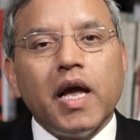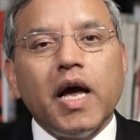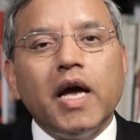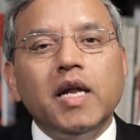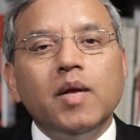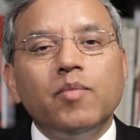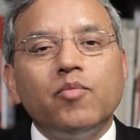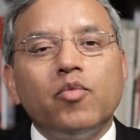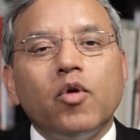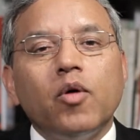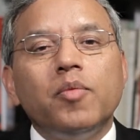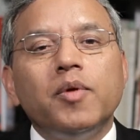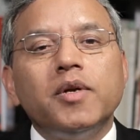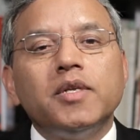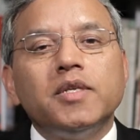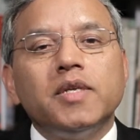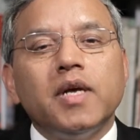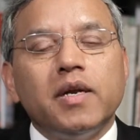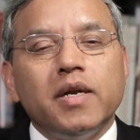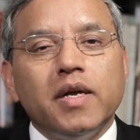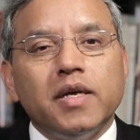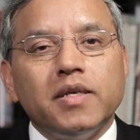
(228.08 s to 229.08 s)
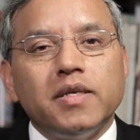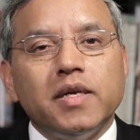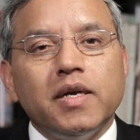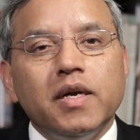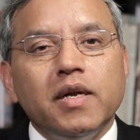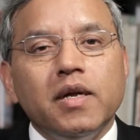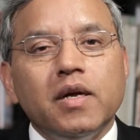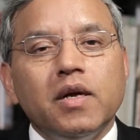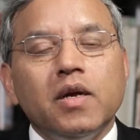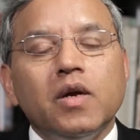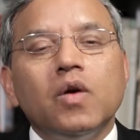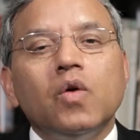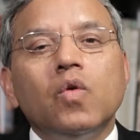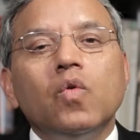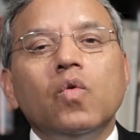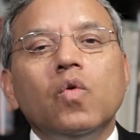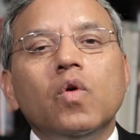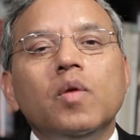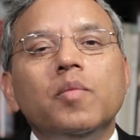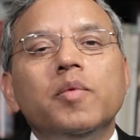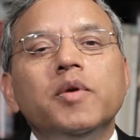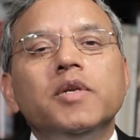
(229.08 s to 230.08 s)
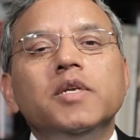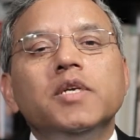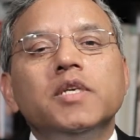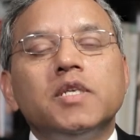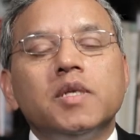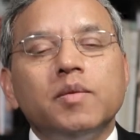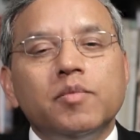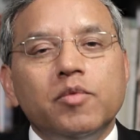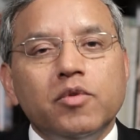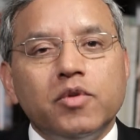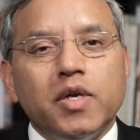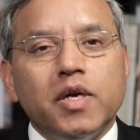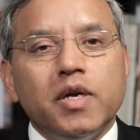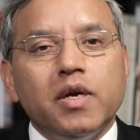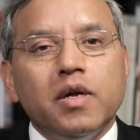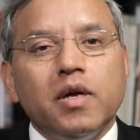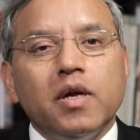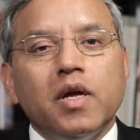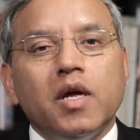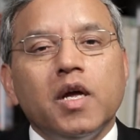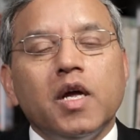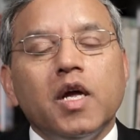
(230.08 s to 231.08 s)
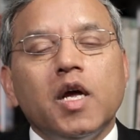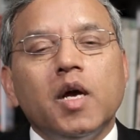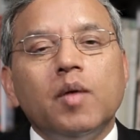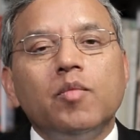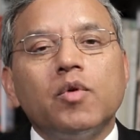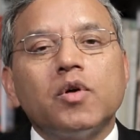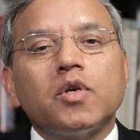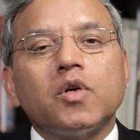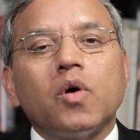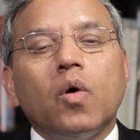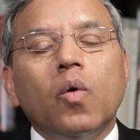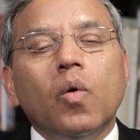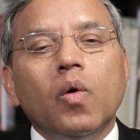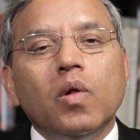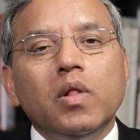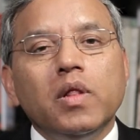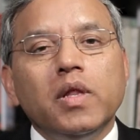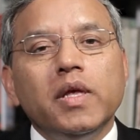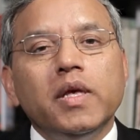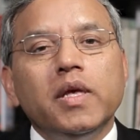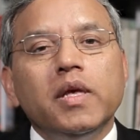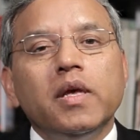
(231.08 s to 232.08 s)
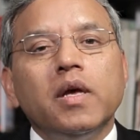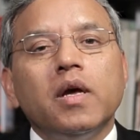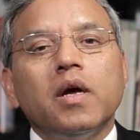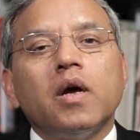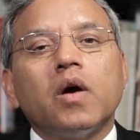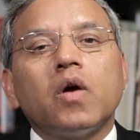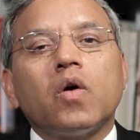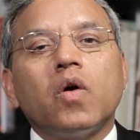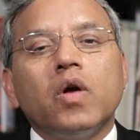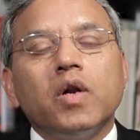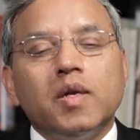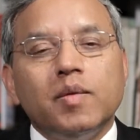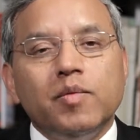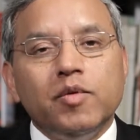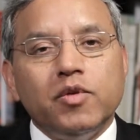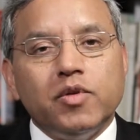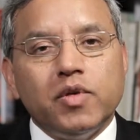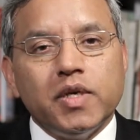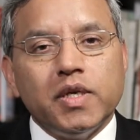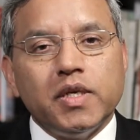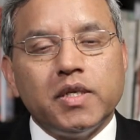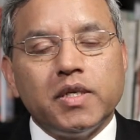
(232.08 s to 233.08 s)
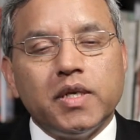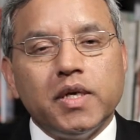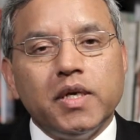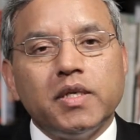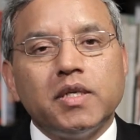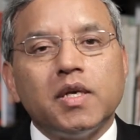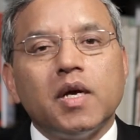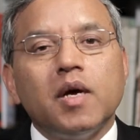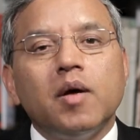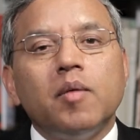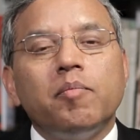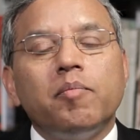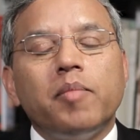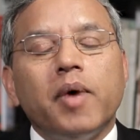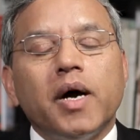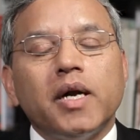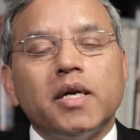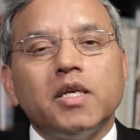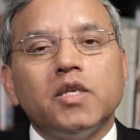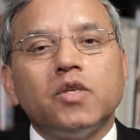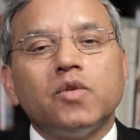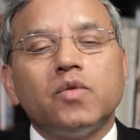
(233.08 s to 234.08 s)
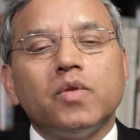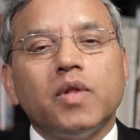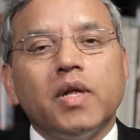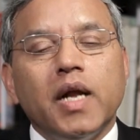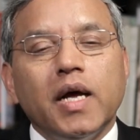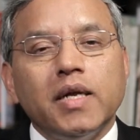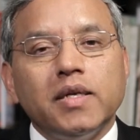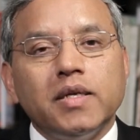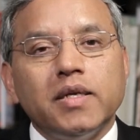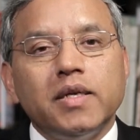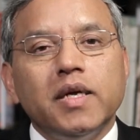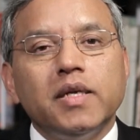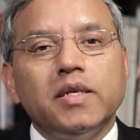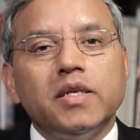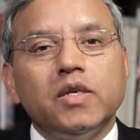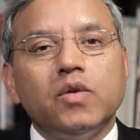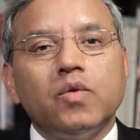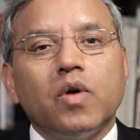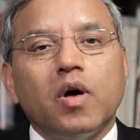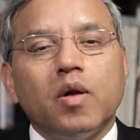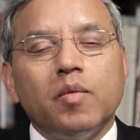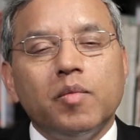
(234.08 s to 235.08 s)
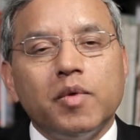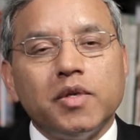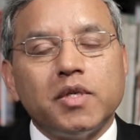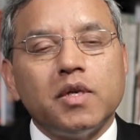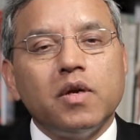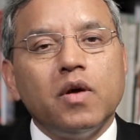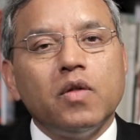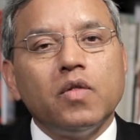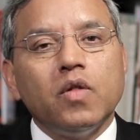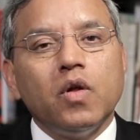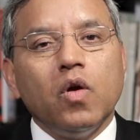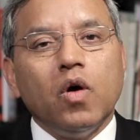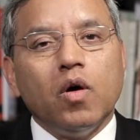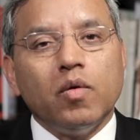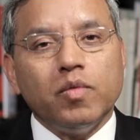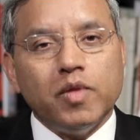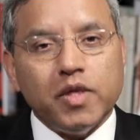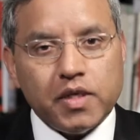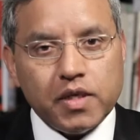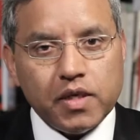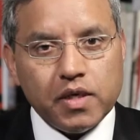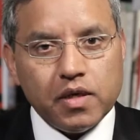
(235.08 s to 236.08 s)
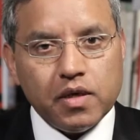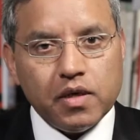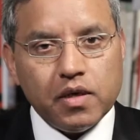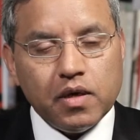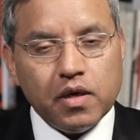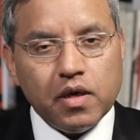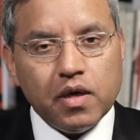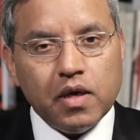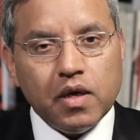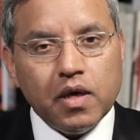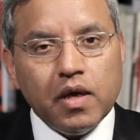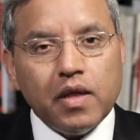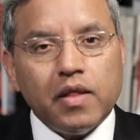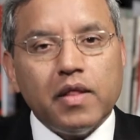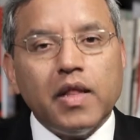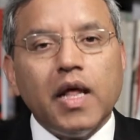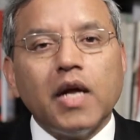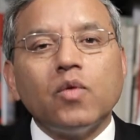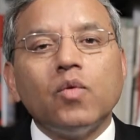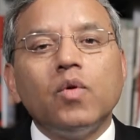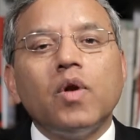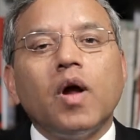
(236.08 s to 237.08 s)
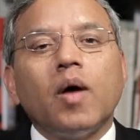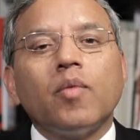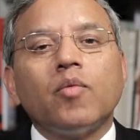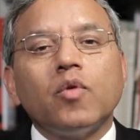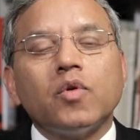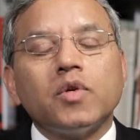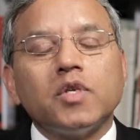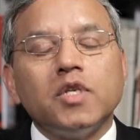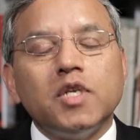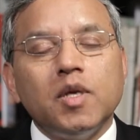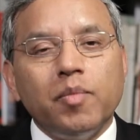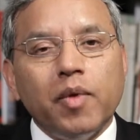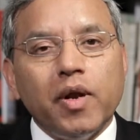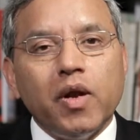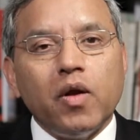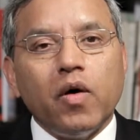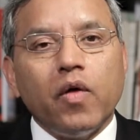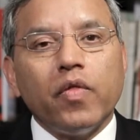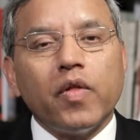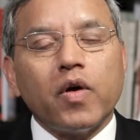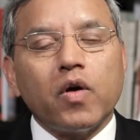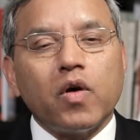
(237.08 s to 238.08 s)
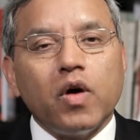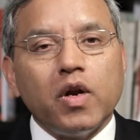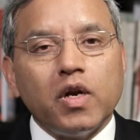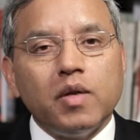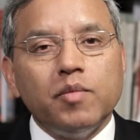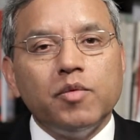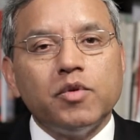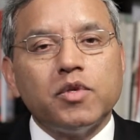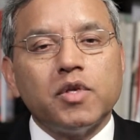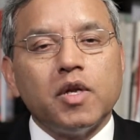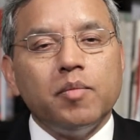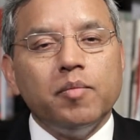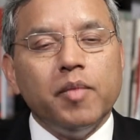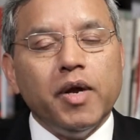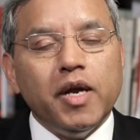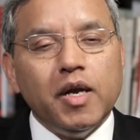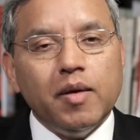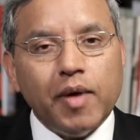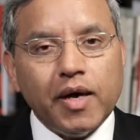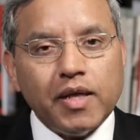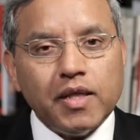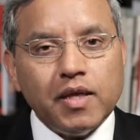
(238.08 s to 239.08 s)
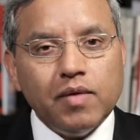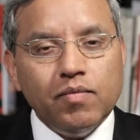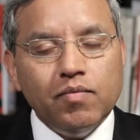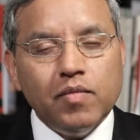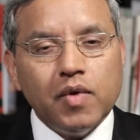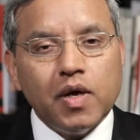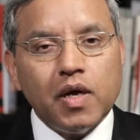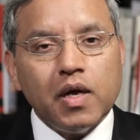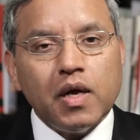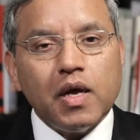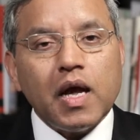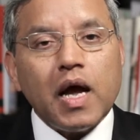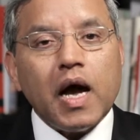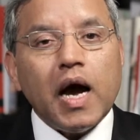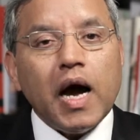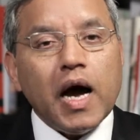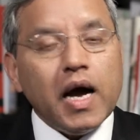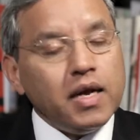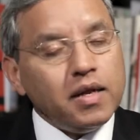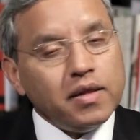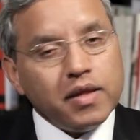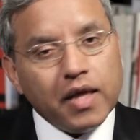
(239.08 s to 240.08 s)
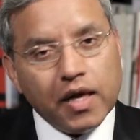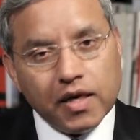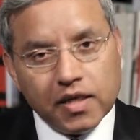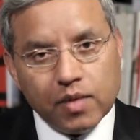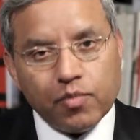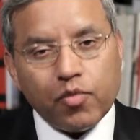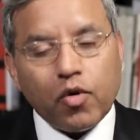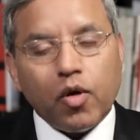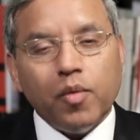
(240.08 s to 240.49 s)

any profit generated will be distributed amongst all the contributing states parties to the 1982 Convention on the Law of the Sea. That will of course depend on the contribution made by them, and there is a